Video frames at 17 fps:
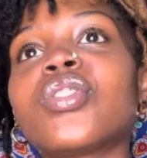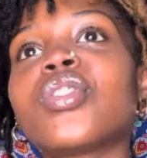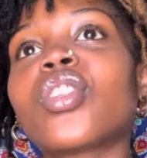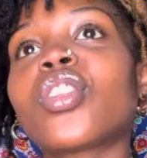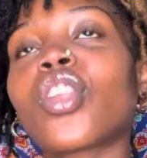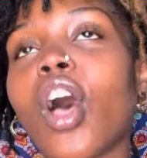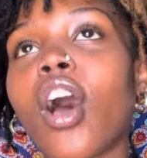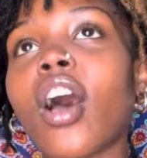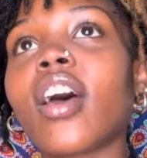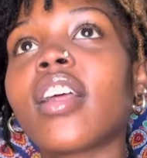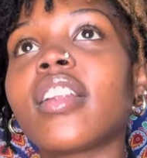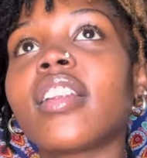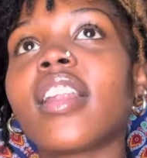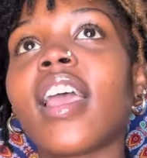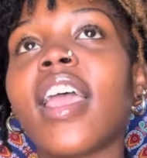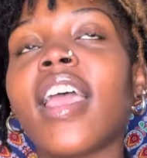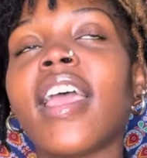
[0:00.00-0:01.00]
thought
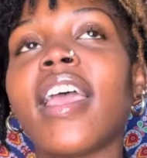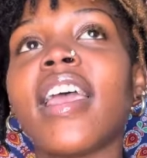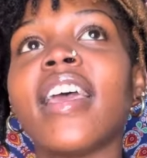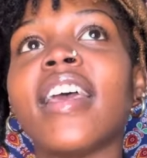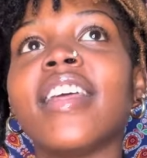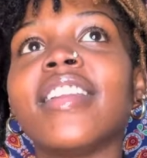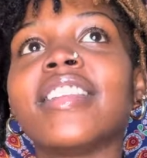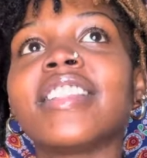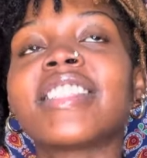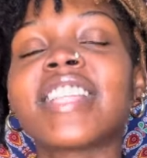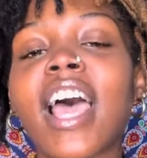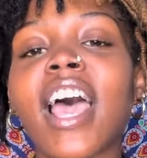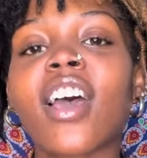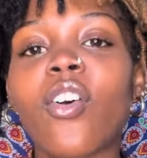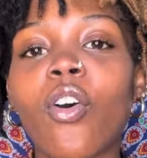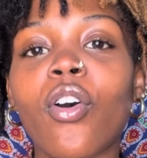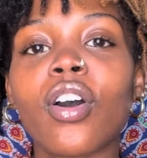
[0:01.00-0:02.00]
and
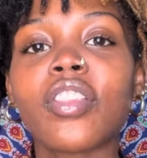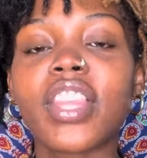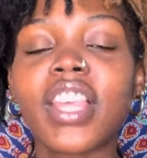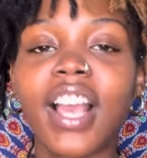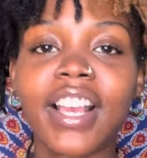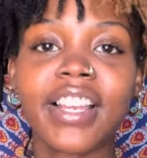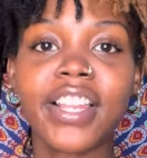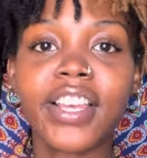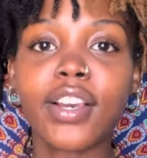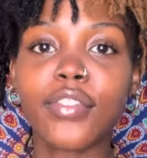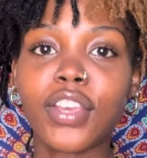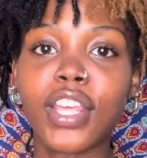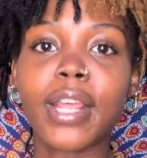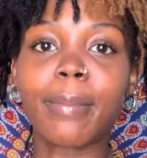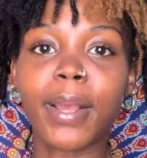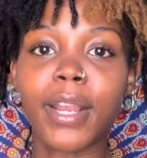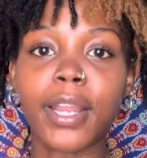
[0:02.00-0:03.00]
sat on the idea of
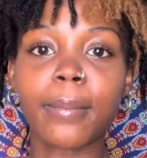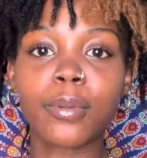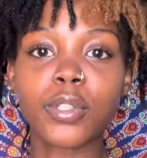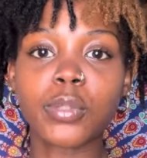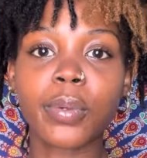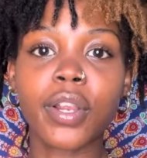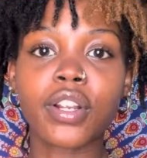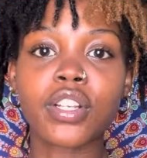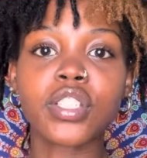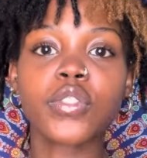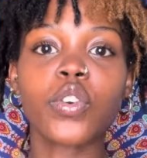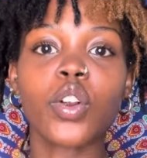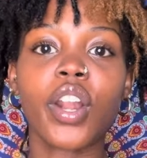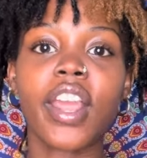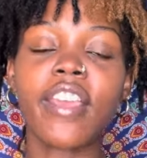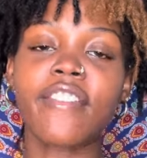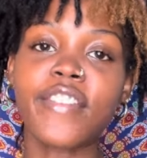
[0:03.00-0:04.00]
getting my nipples pierced
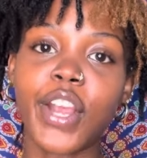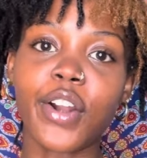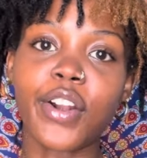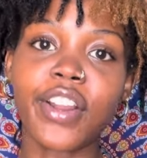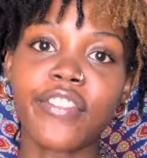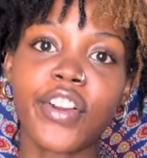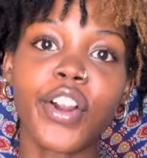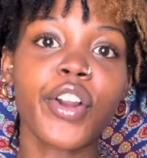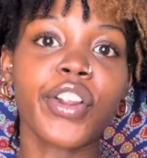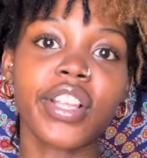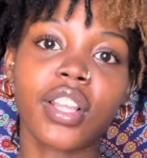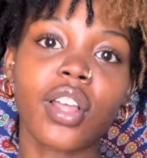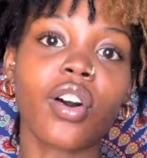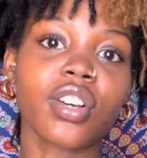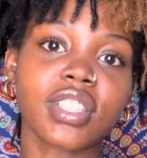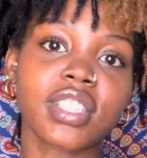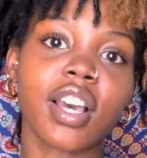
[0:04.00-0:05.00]
for a very, very
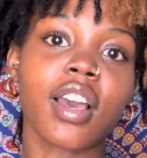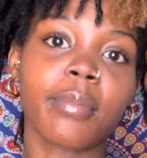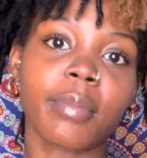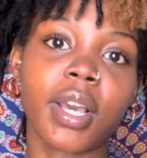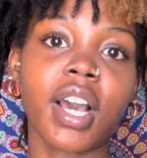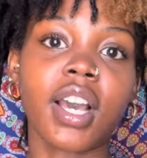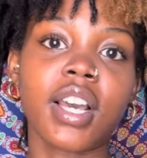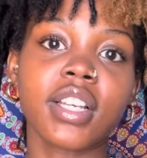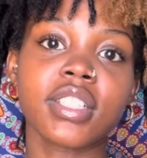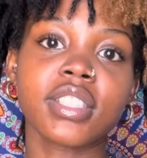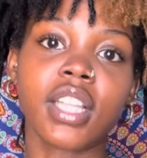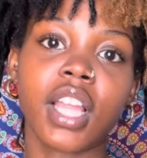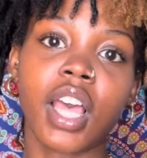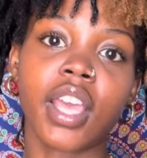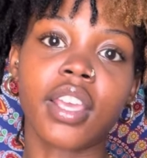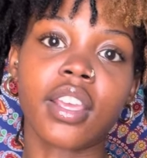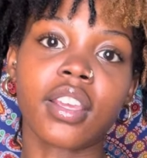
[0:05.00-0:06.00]
long time, guys.
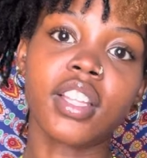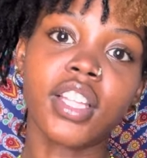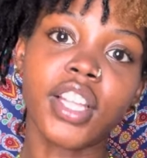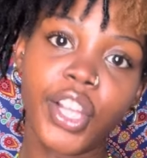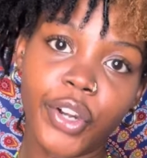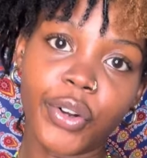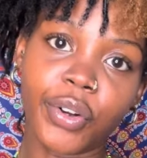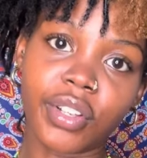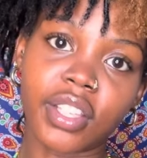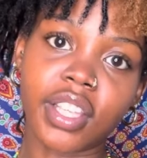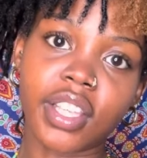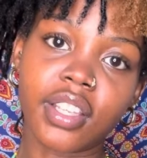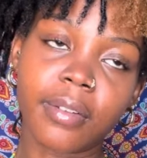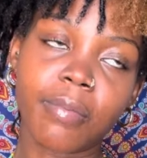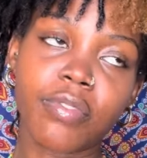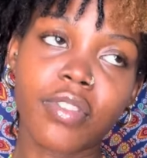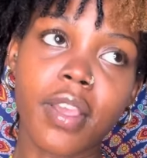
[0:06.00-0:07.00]
Like,
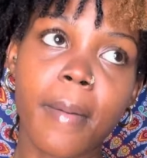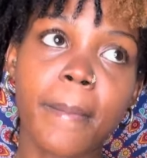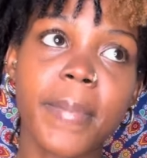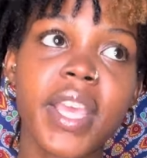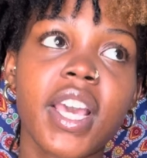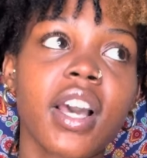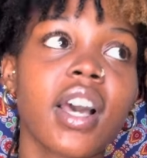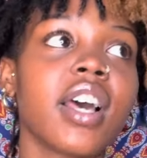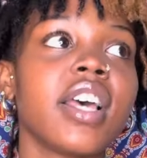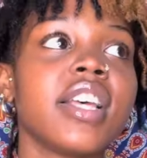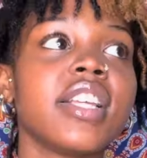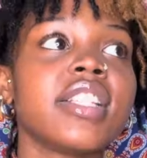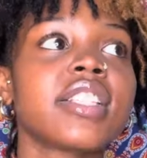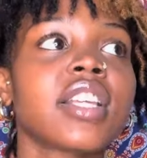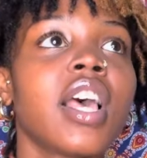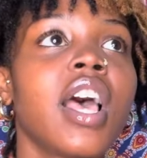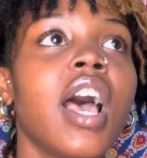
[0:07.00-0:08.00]
literally.
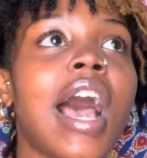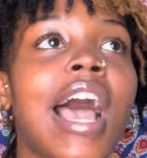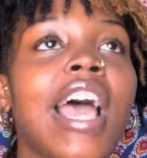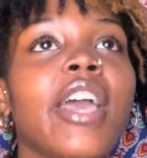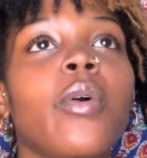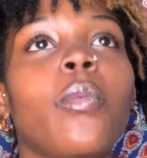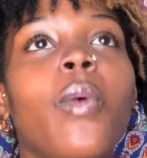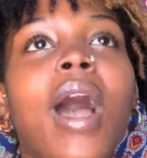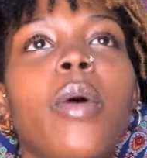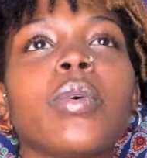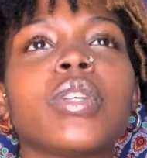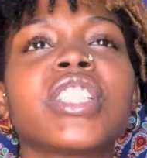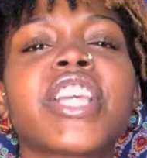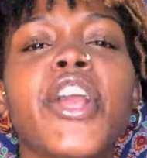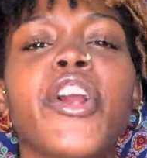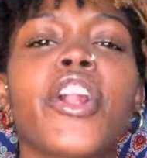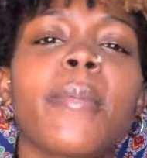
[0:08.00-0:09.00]
Because it, I was
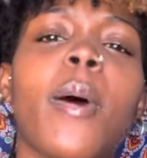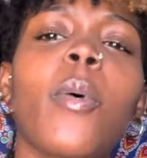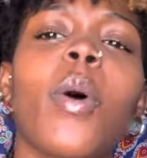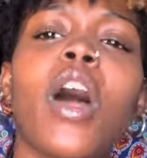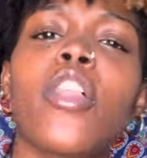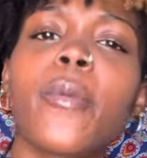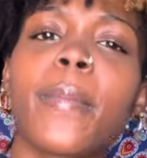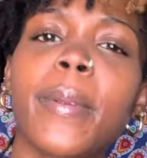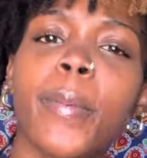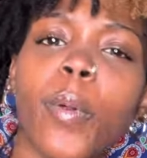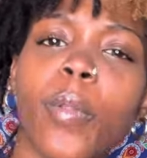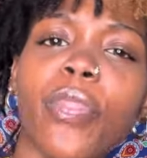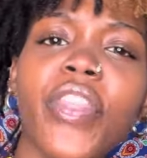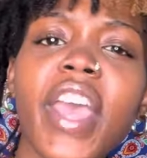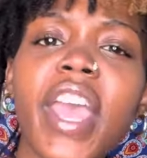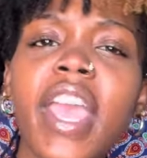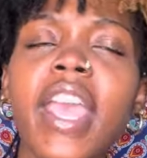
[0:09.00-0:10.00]
caring about what other
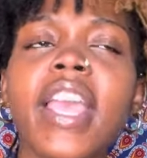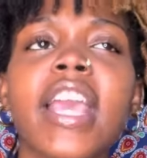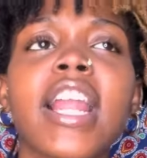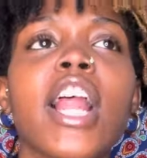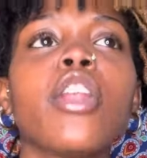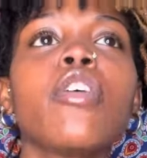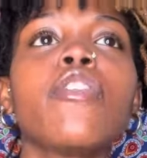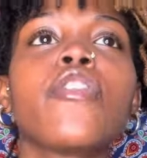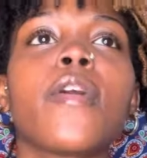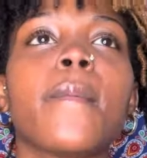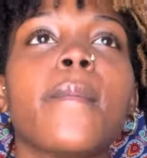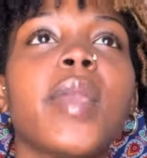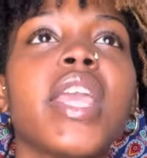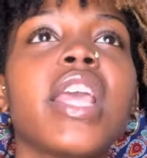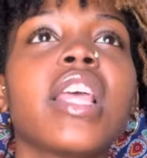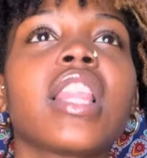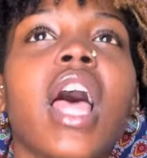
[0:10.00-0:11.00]
people think. And I knew for
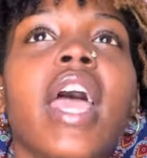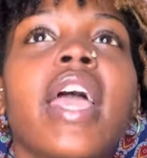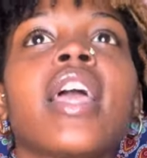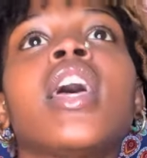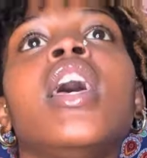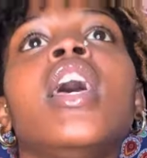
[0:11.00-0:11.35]
me, like,